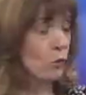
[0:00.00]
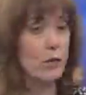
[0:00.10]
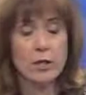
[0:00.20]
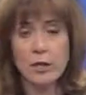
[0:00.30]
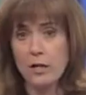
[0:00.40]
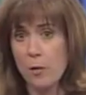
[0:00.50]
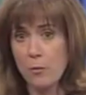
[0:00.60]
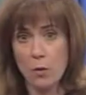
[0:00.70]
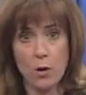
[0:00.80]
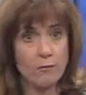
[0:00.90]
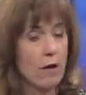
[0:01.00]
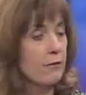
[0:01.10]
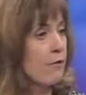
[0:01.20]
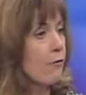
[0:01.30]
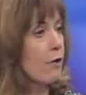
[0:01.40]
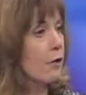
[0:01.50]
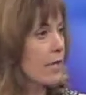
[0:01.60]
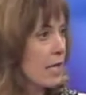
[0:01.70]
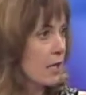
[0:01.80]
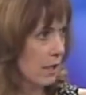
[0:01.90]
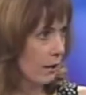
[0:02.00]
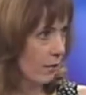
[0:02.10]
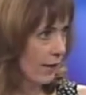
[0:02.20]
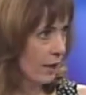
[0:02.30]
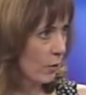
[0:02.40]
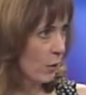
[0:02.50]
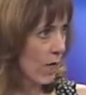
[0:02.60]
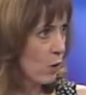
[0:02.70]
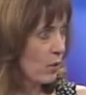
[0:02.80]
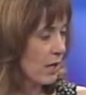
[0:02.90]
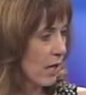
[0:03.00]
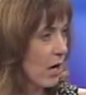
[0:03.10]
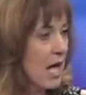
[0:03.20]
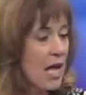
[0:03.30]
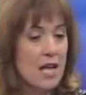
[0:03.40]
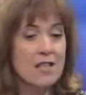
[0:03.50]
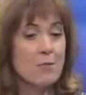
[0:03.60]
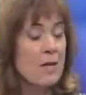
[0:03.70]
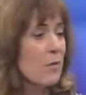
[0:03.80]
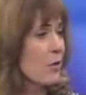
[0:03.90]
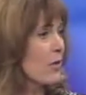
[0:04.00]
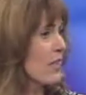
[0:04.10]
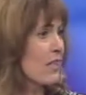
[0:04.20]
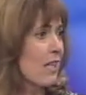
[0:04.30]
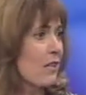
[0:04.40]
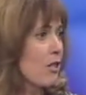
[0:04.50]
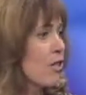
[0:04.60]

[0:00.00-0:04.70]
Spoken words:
Look at the number of different leagues that are available out there that people just get together.